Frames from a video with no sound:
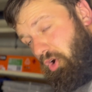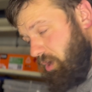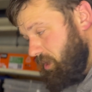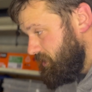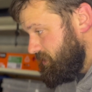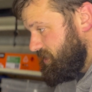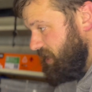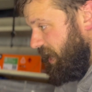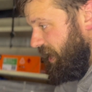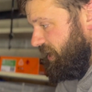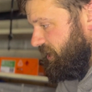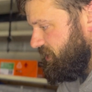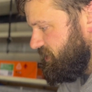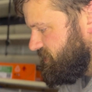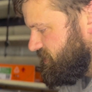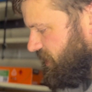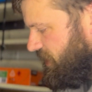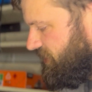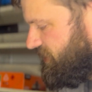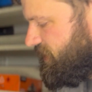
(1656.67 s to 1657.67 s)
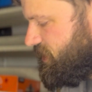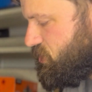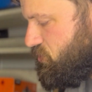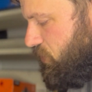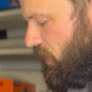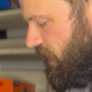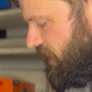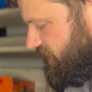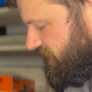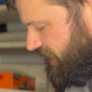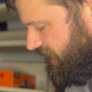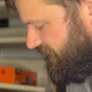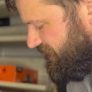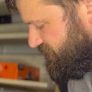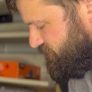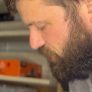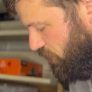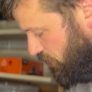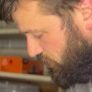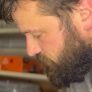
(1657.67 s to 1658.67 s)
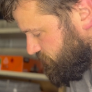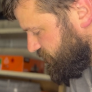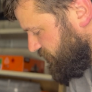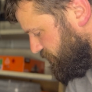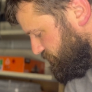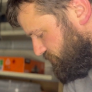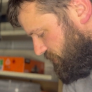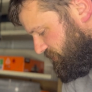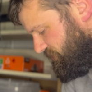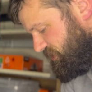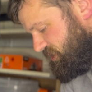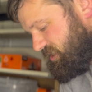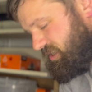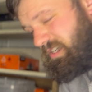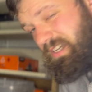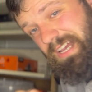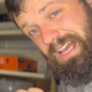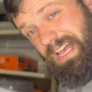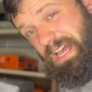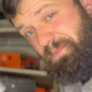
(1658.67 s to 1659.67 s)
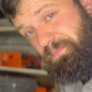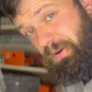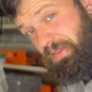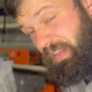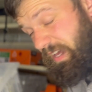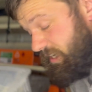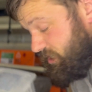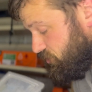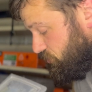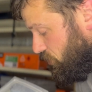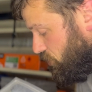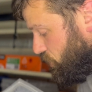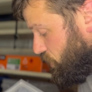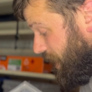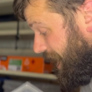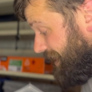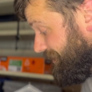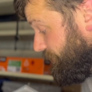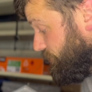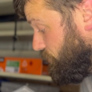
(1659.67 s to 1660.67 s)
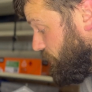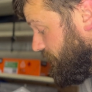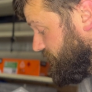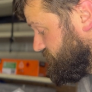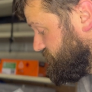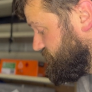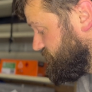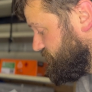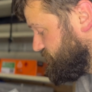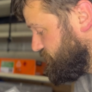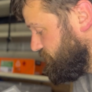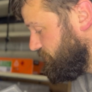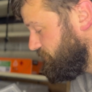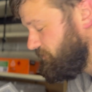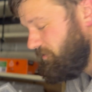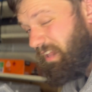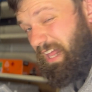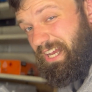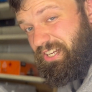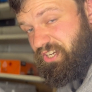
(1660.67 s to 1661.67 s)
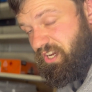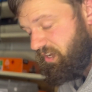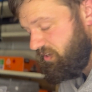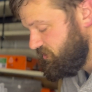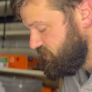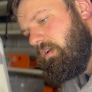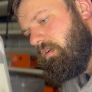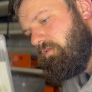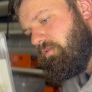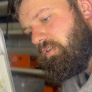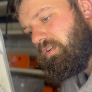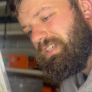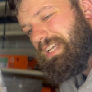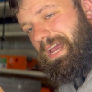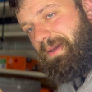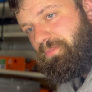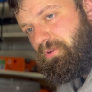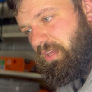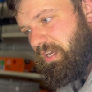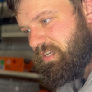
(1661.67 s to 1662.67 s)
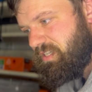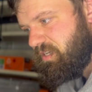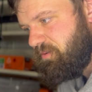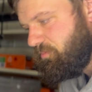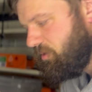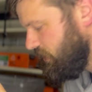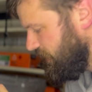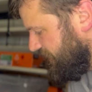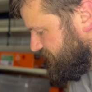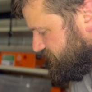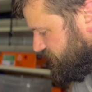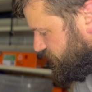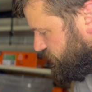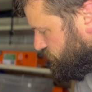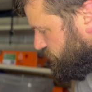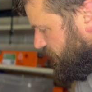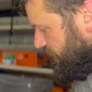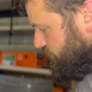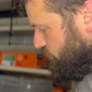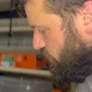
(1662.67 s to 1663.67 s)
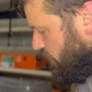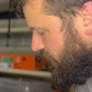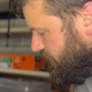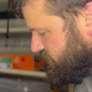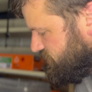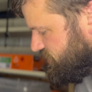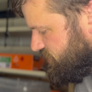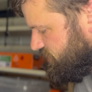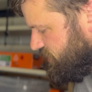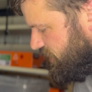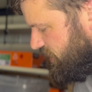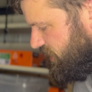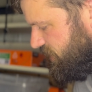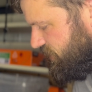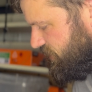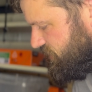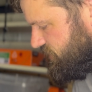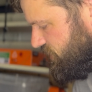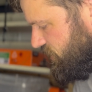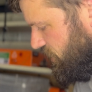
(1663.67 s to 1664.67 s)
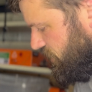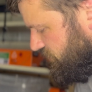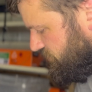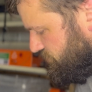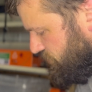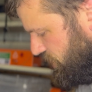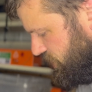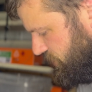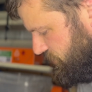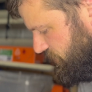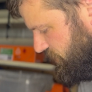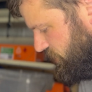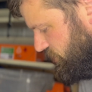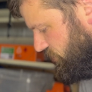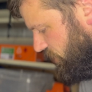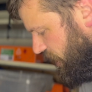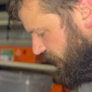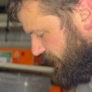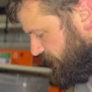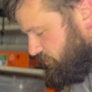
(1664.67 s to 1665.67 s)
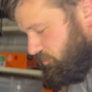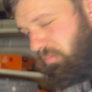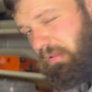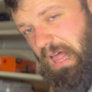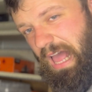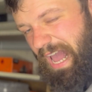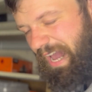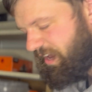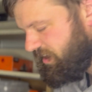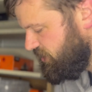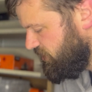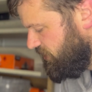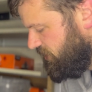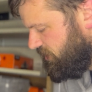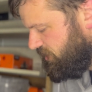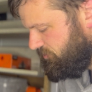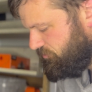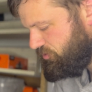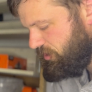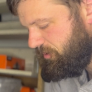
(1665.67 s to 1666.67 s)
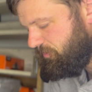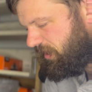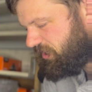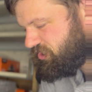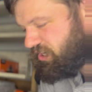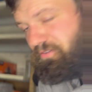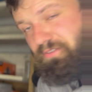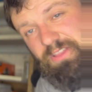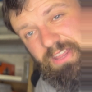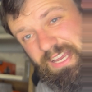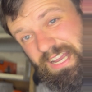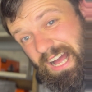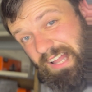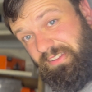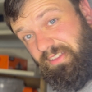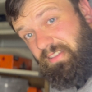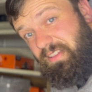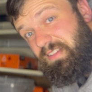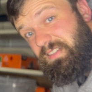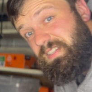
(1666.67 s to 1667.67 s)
containers. This one is also rivets, but these are all colored ones to suit flashings. For example, there's some classic cream ones. There's a lot of monument gray and black, pretty much everything other than